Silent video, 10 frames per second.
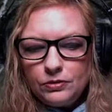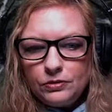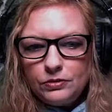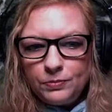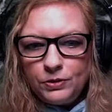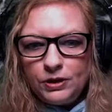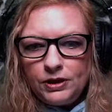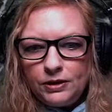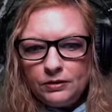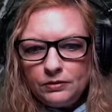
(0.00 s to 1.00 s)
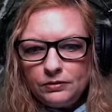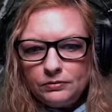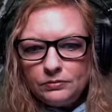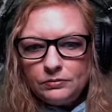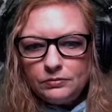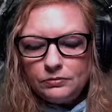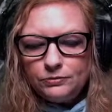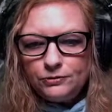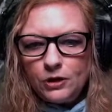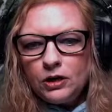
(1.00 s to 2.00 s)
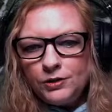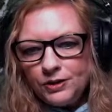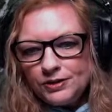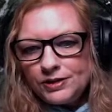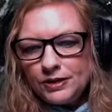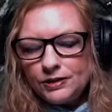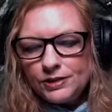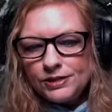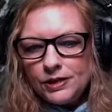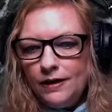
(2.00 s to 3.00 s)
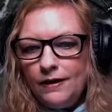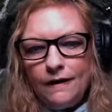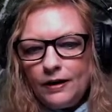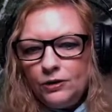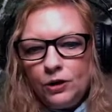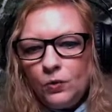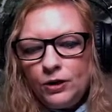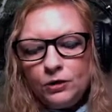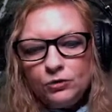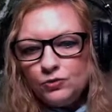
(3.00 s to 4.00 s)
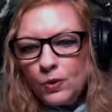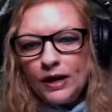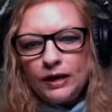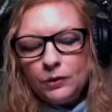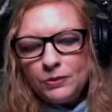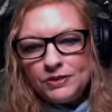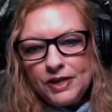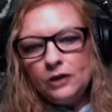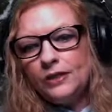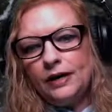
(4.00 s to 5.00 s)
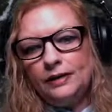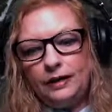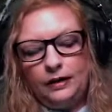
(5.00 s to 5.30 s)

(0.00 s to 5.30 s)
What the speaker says: a pretty far distance, and no one knows why he was there that day.